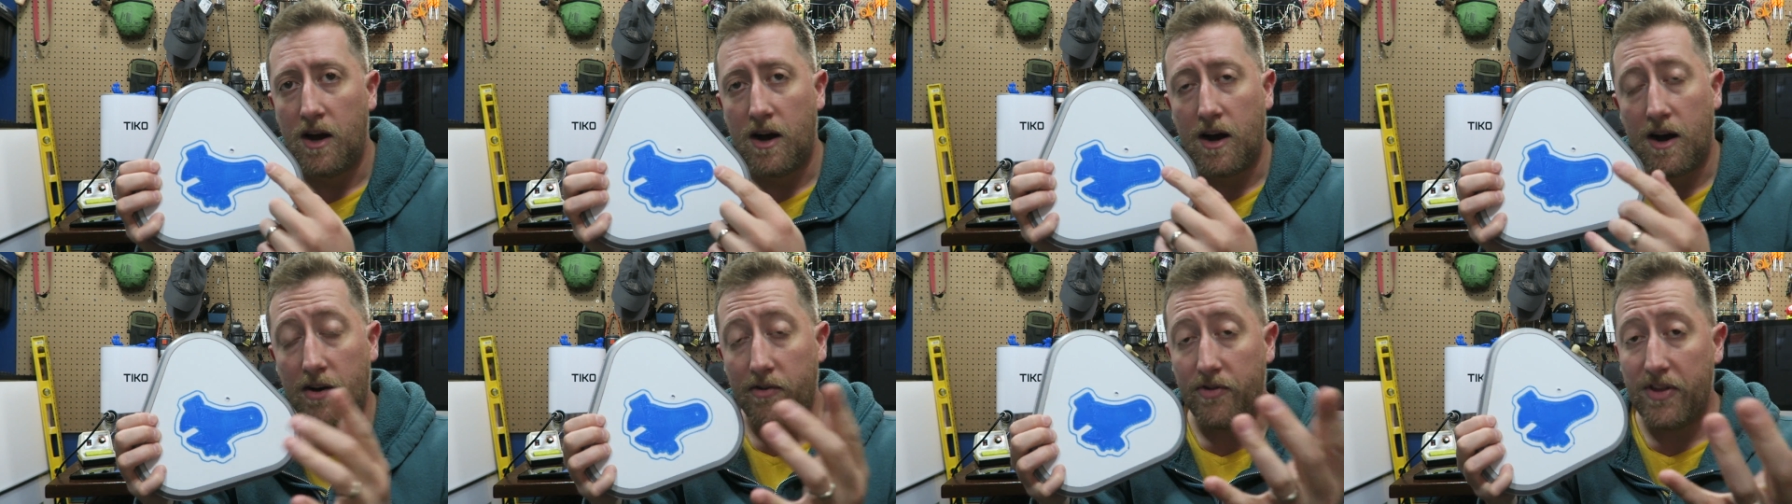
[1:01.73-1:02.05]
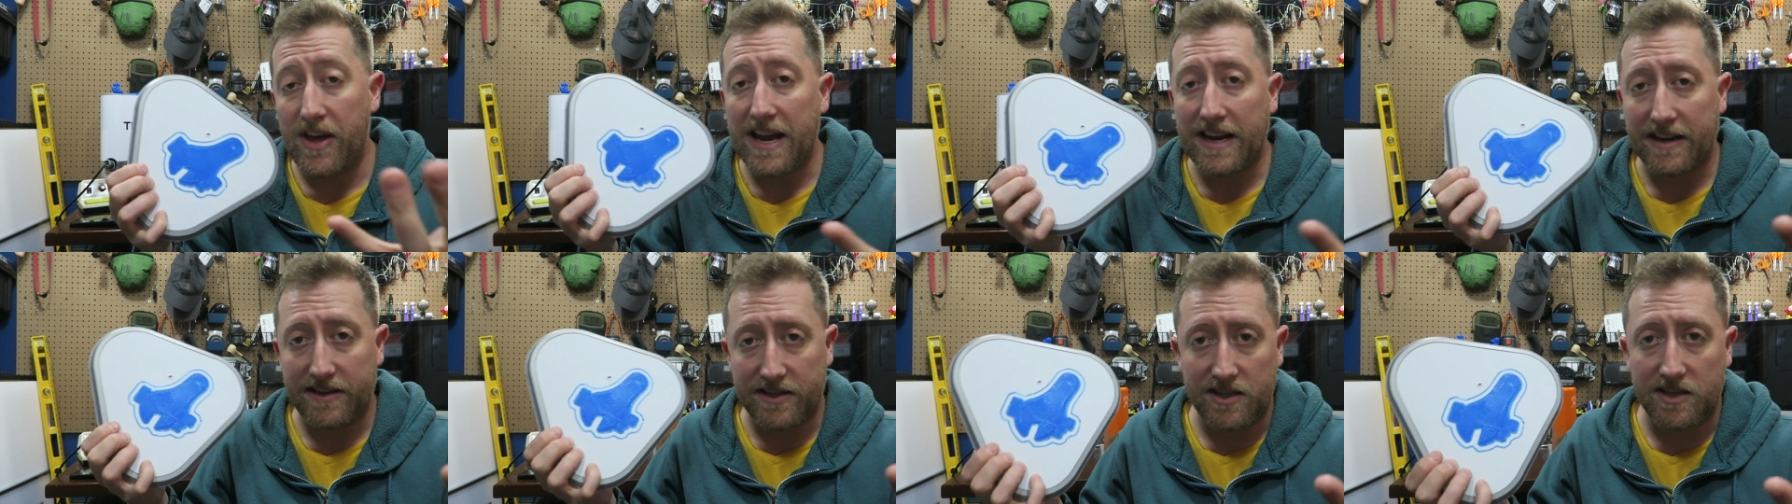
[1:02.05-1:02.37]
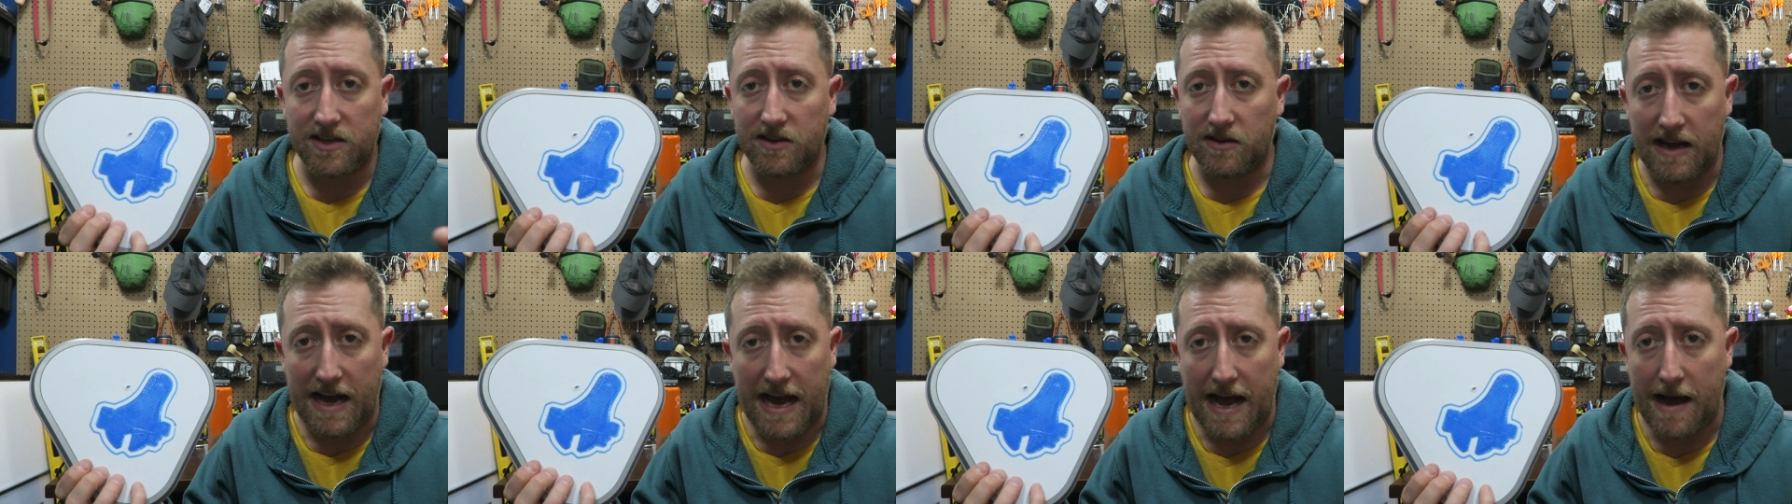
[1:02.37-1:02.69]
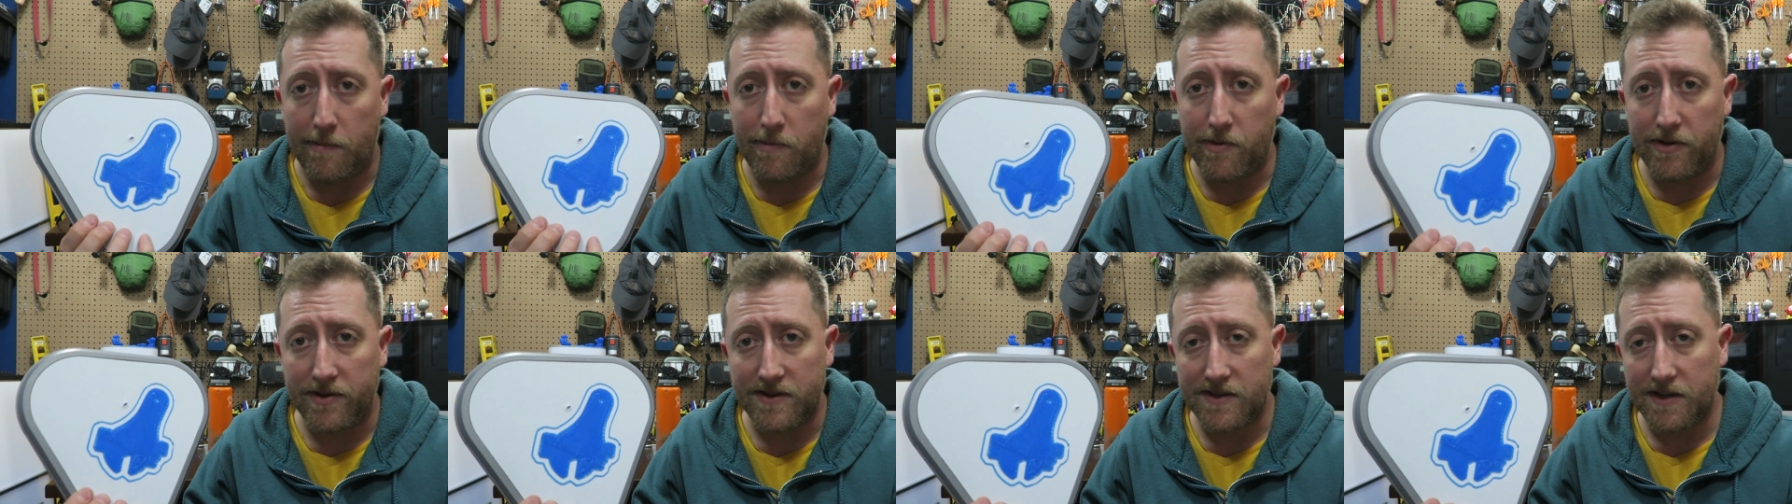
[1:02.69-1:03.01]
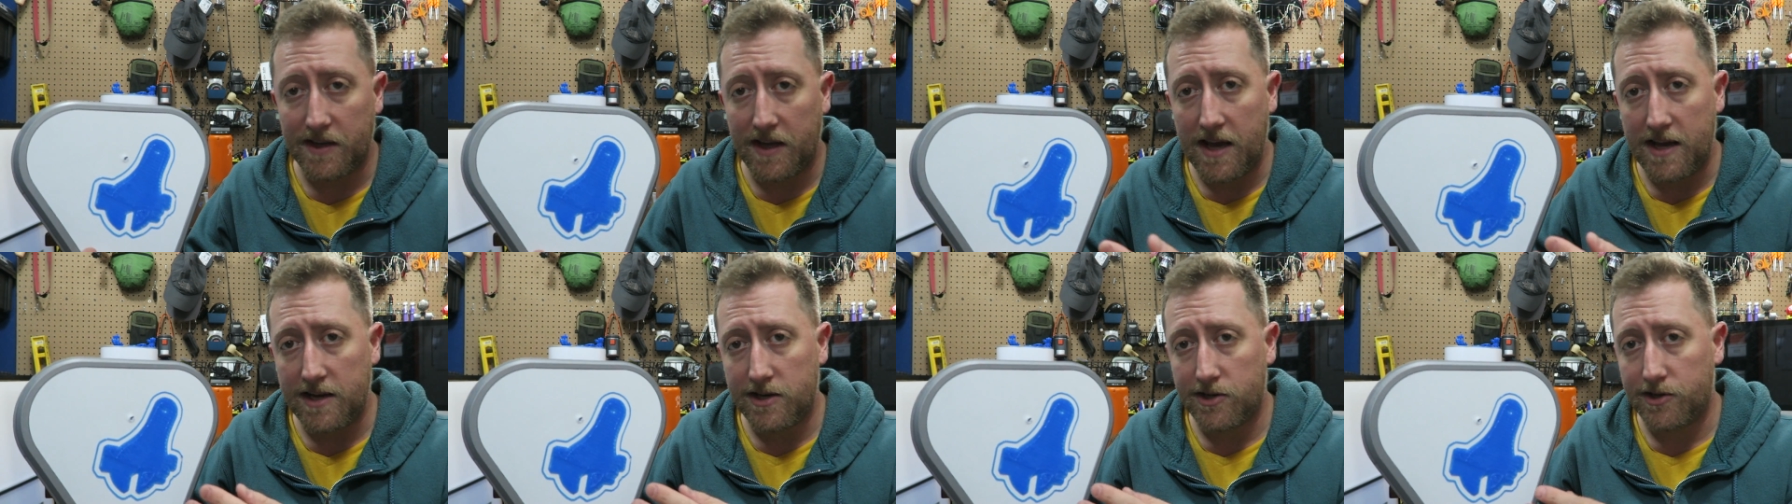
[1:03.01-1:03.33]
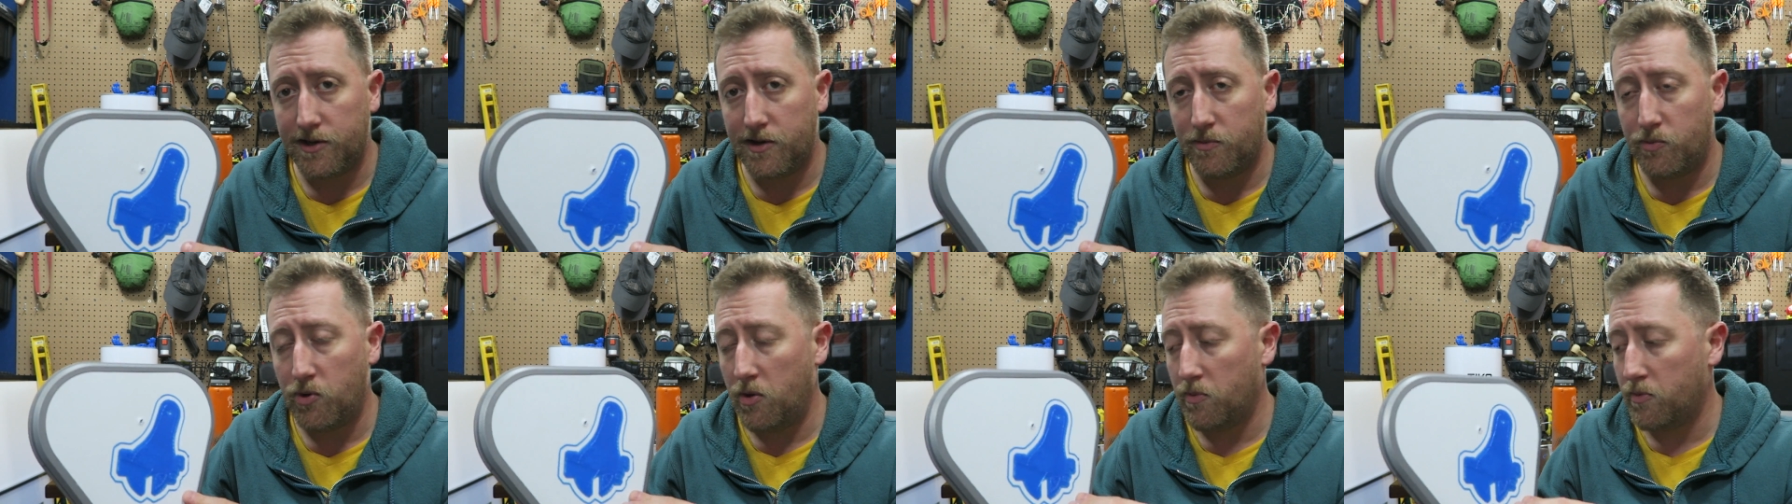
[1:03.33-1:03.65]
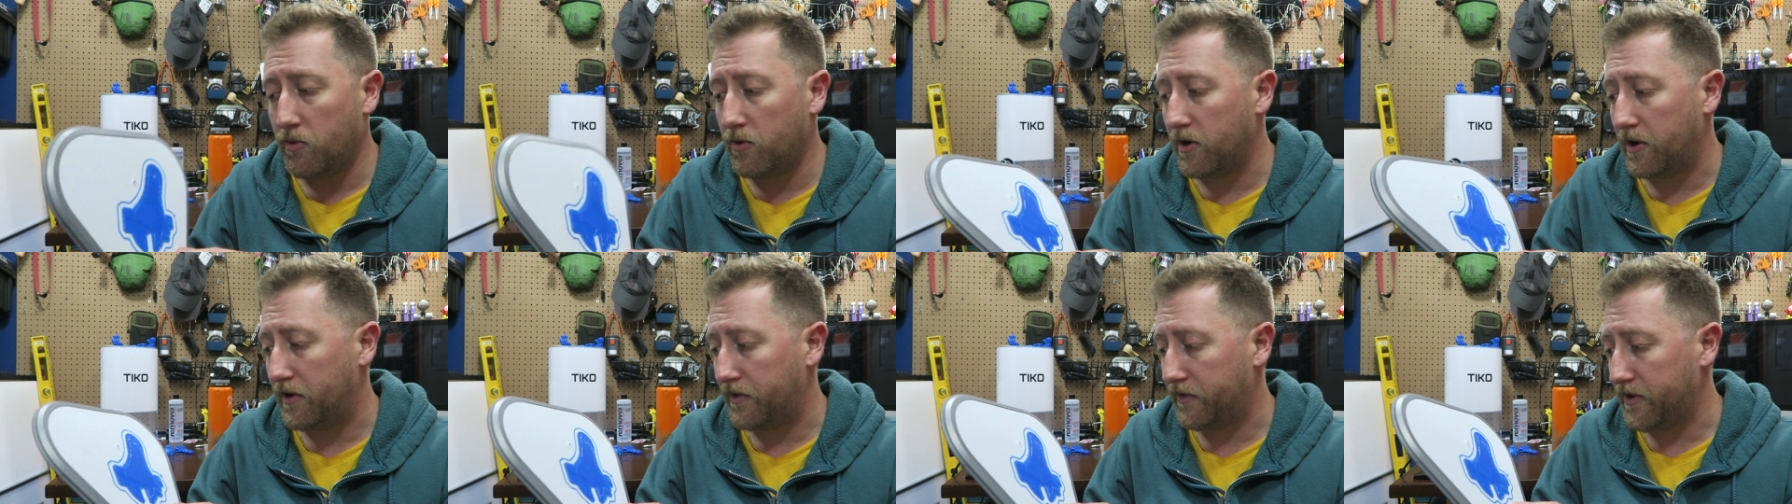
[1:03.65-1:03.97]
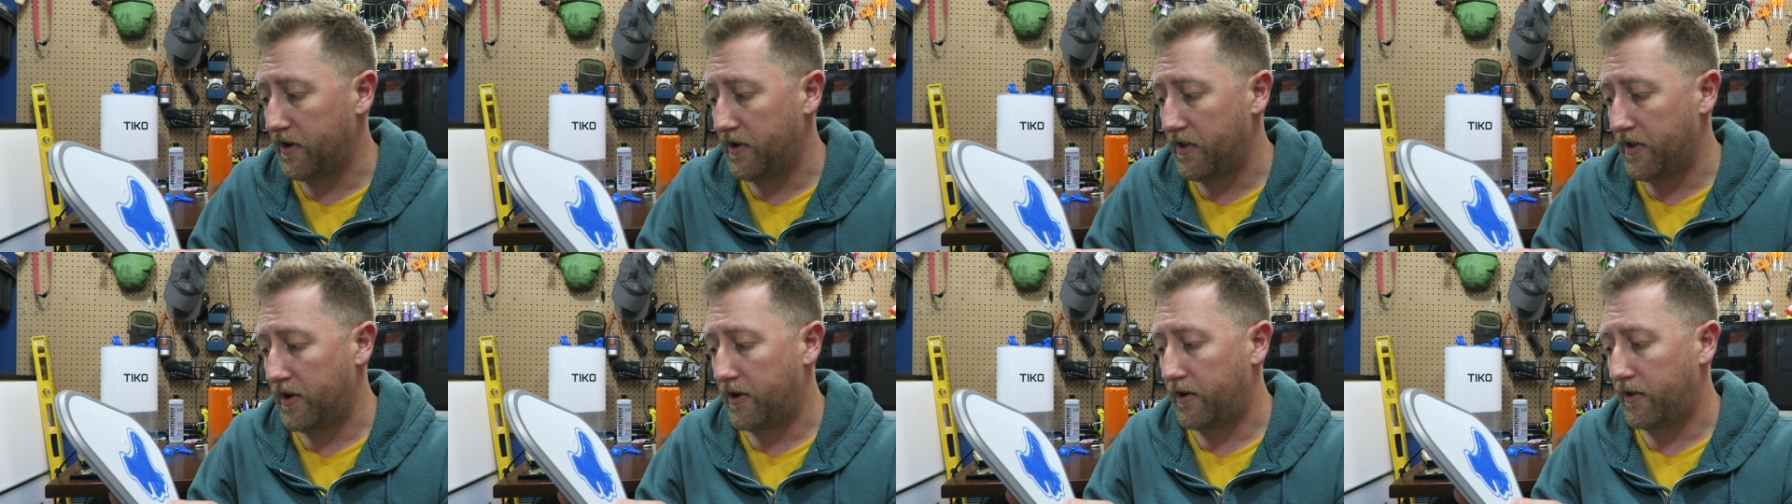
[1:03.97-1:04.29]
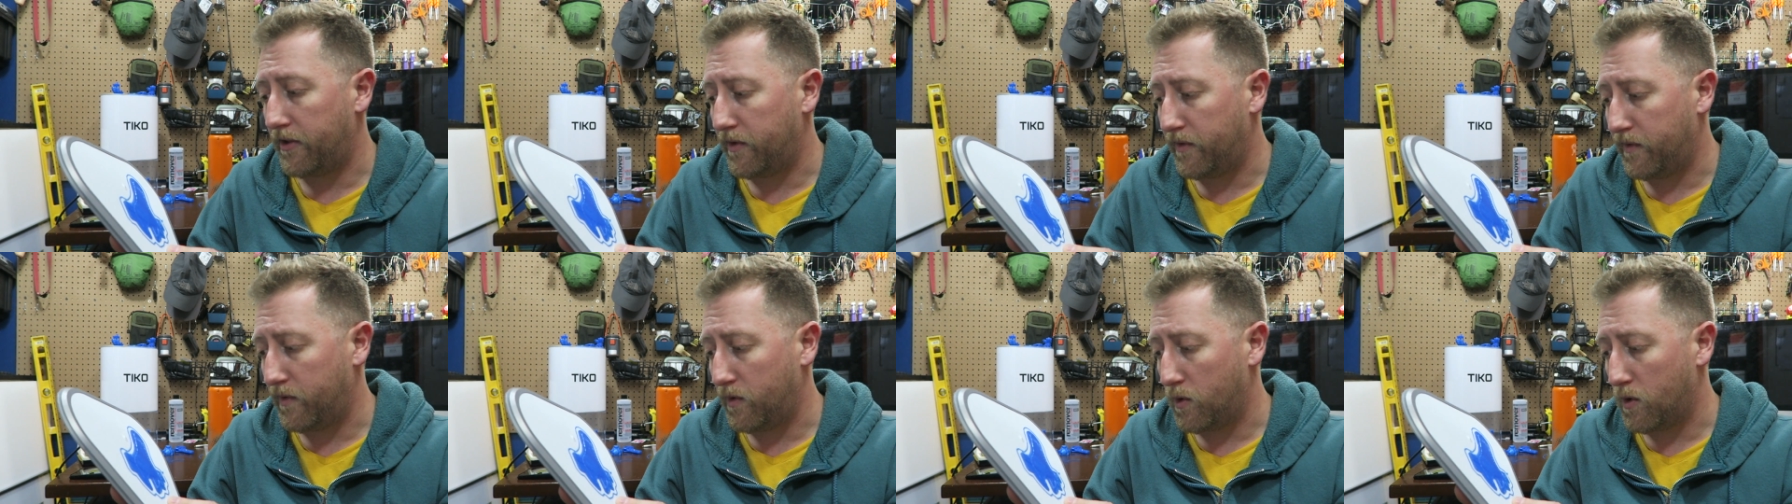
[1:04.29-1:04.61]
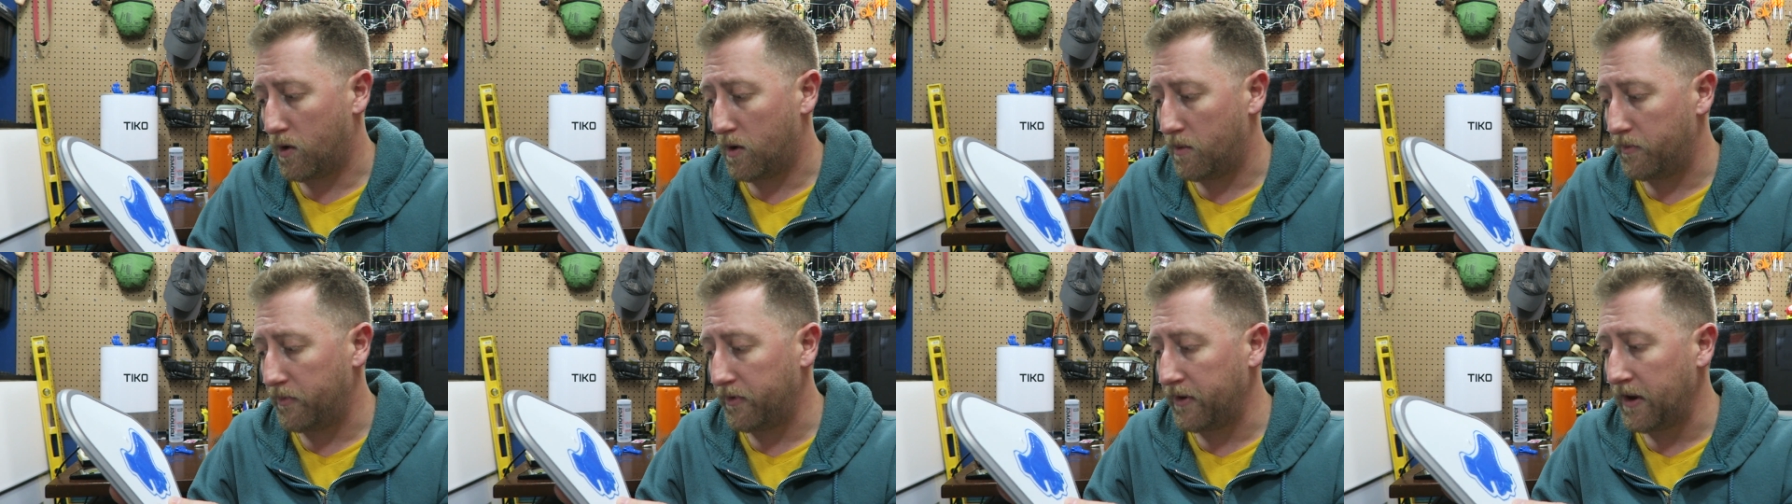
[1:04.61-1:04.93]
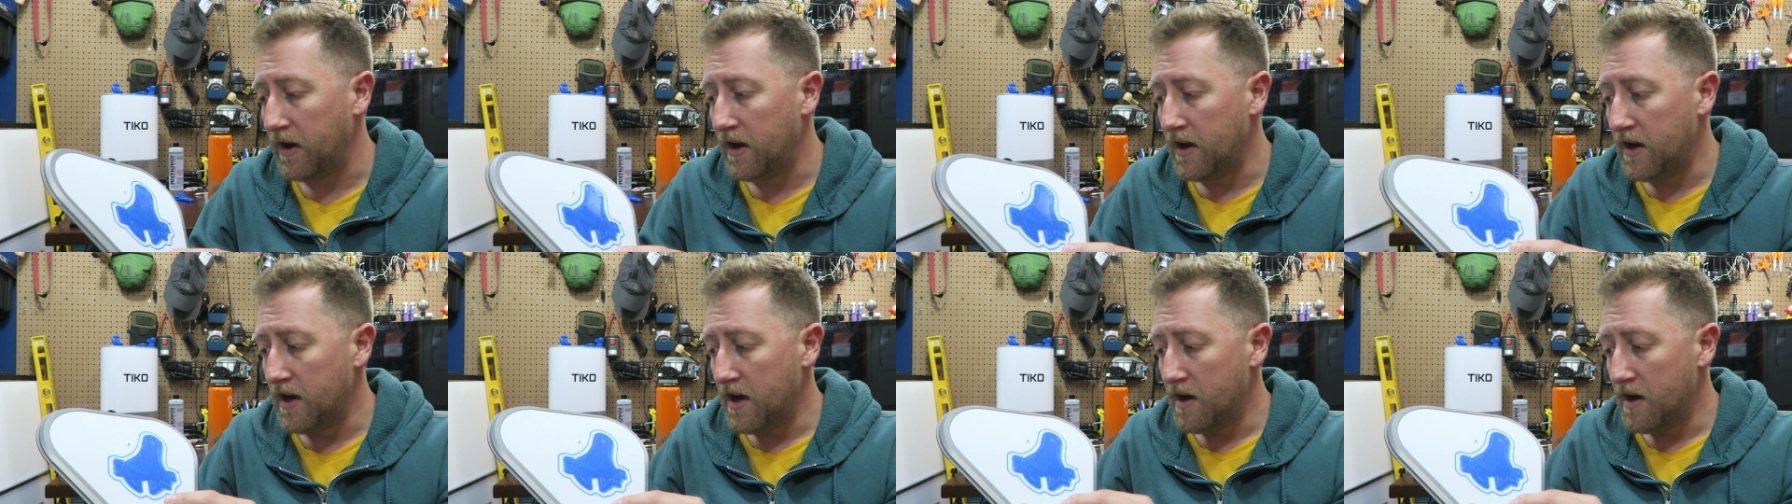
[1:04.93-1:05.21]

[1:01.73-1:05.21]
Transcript: That still happens occasionally to people. I saw that on the forums.